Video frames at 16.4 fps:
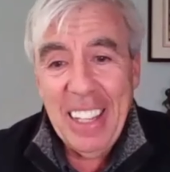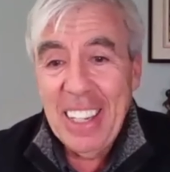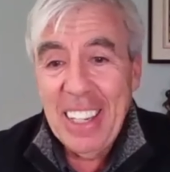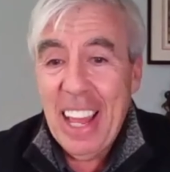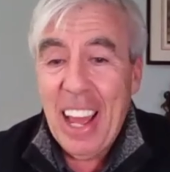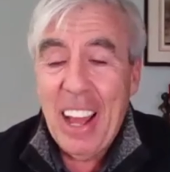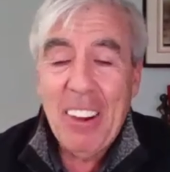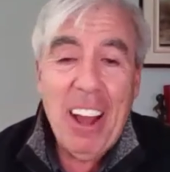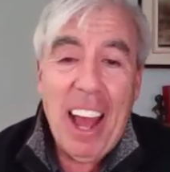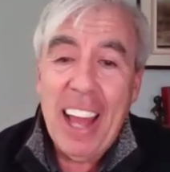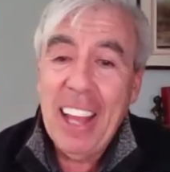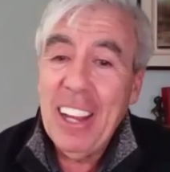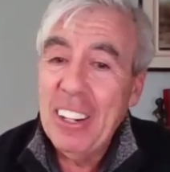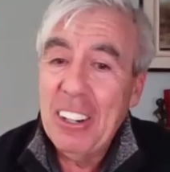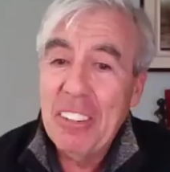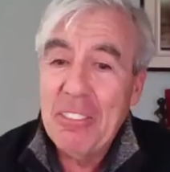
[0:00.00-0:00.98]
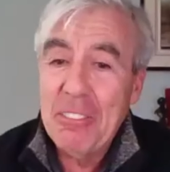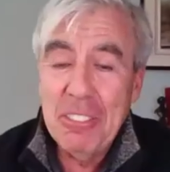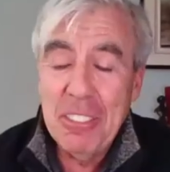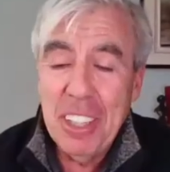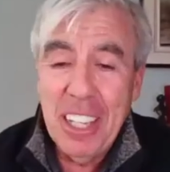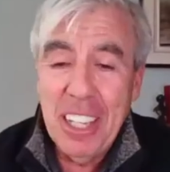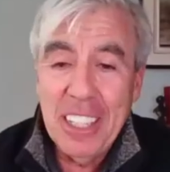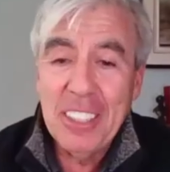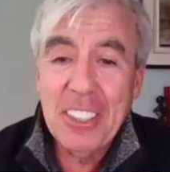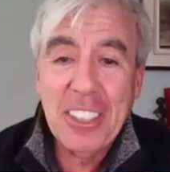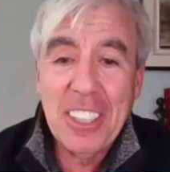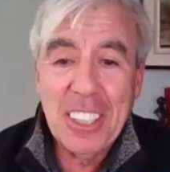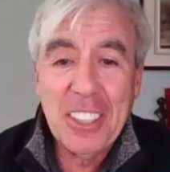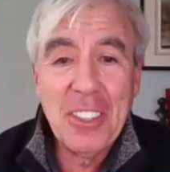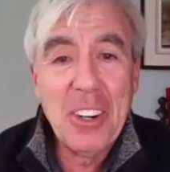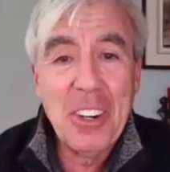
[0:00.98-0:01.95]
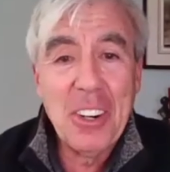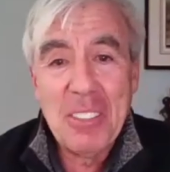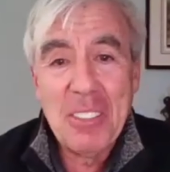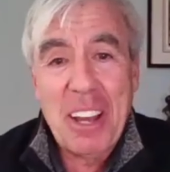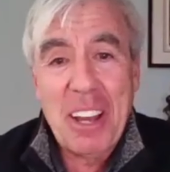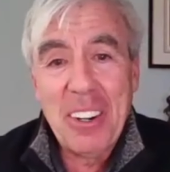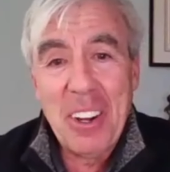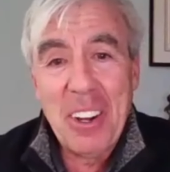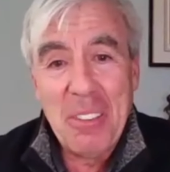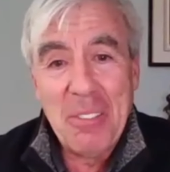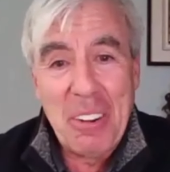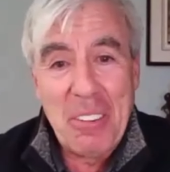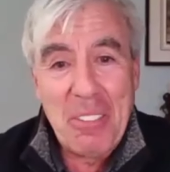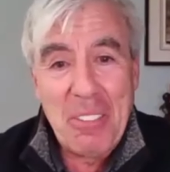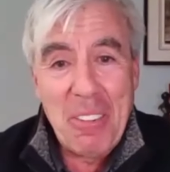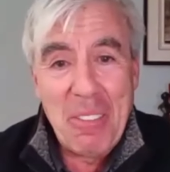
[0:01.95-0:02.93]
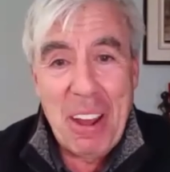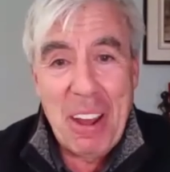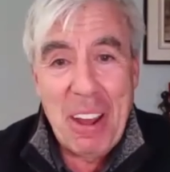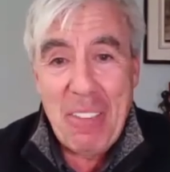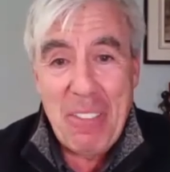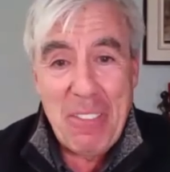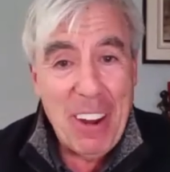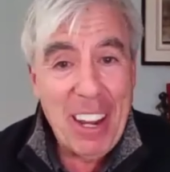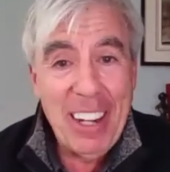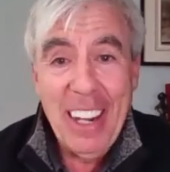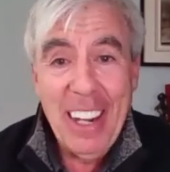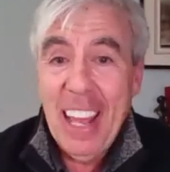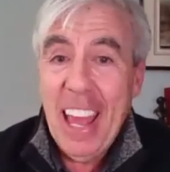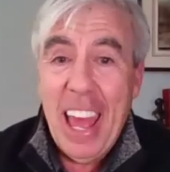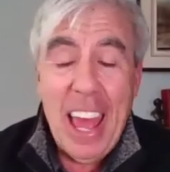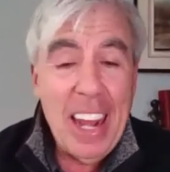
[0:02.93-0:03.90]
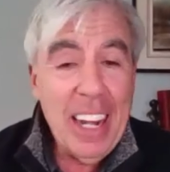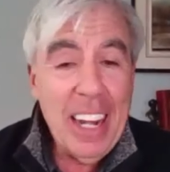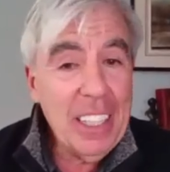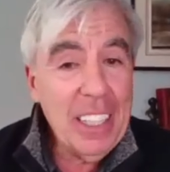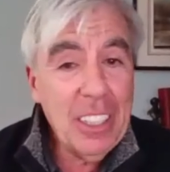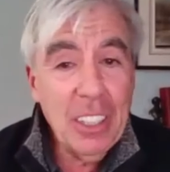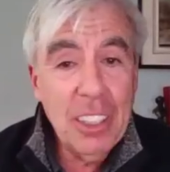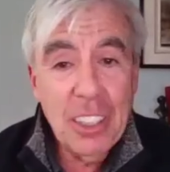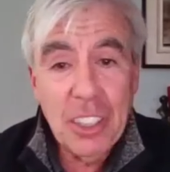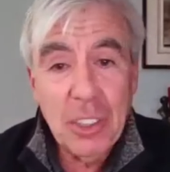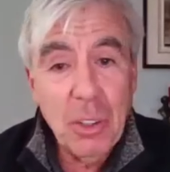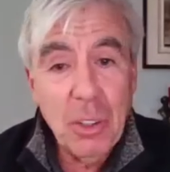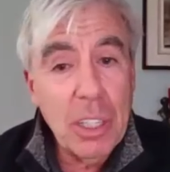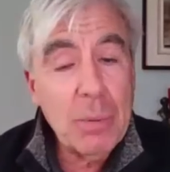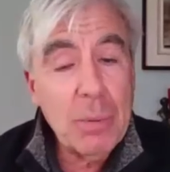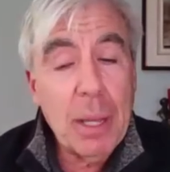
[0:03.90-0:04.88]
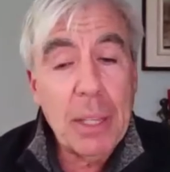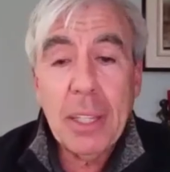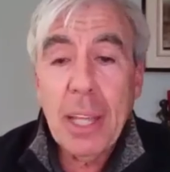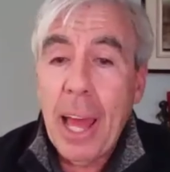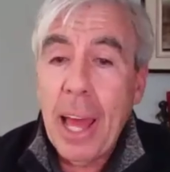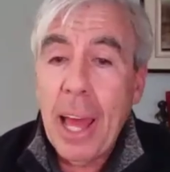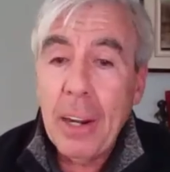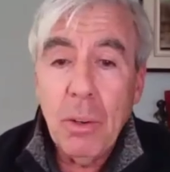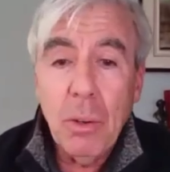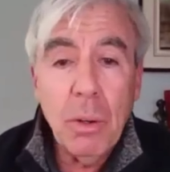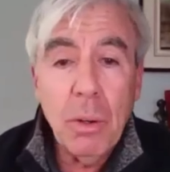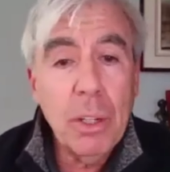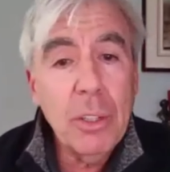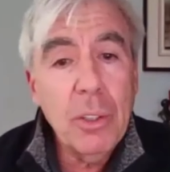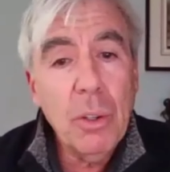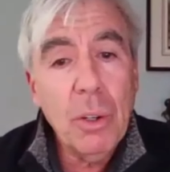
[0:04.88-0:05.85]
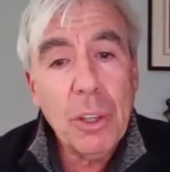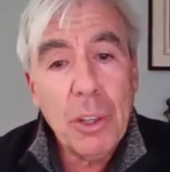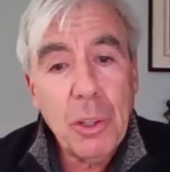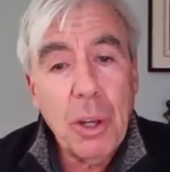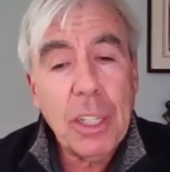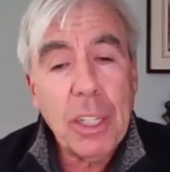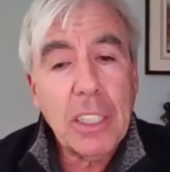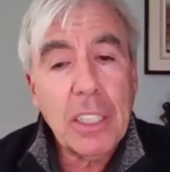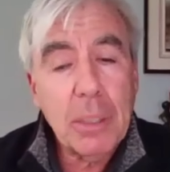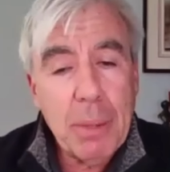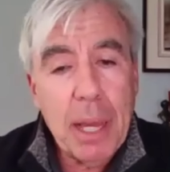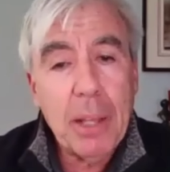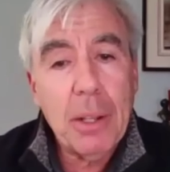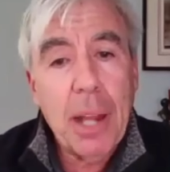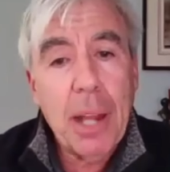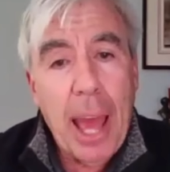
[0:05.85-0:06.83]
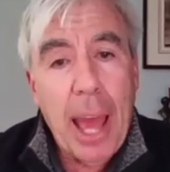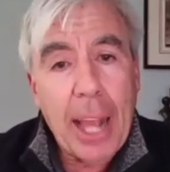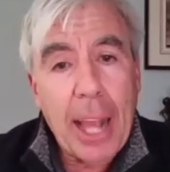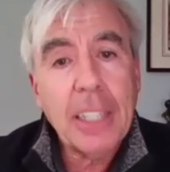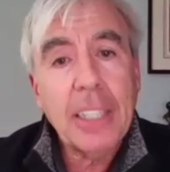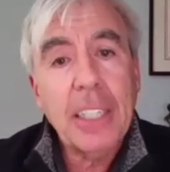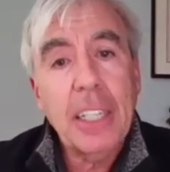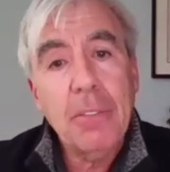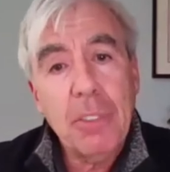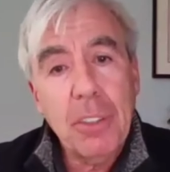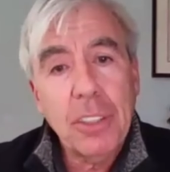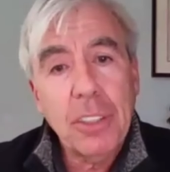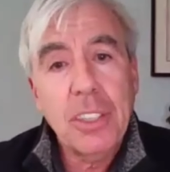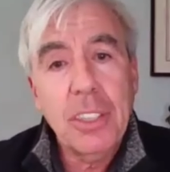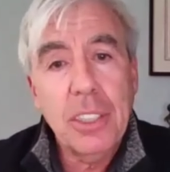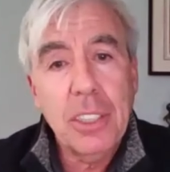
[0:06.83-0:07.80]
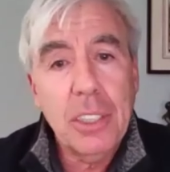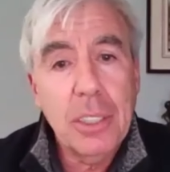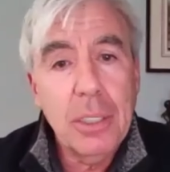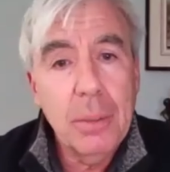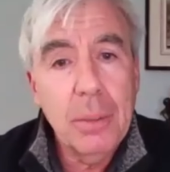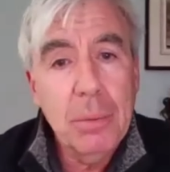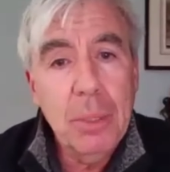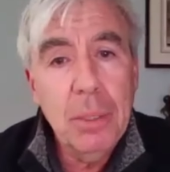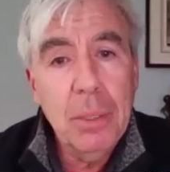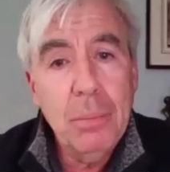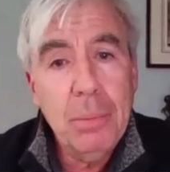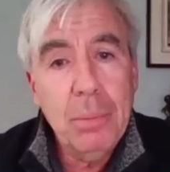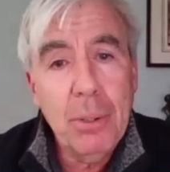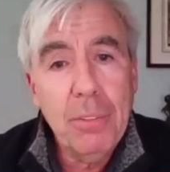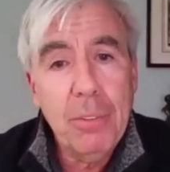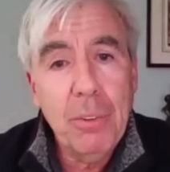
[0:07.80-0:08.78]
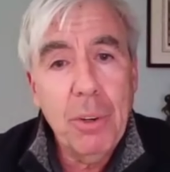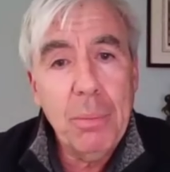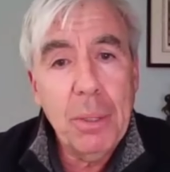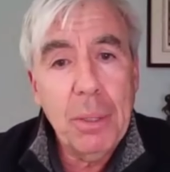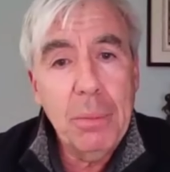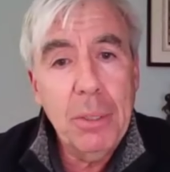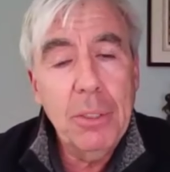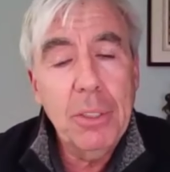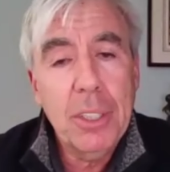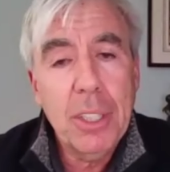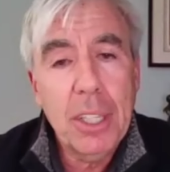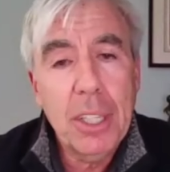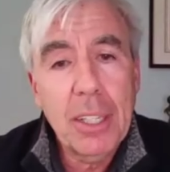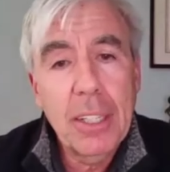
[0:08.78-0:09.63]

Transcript: Now I heard interesting stories about Altman from my friend. Any stories about that, or your thoughts about acting versus performing music?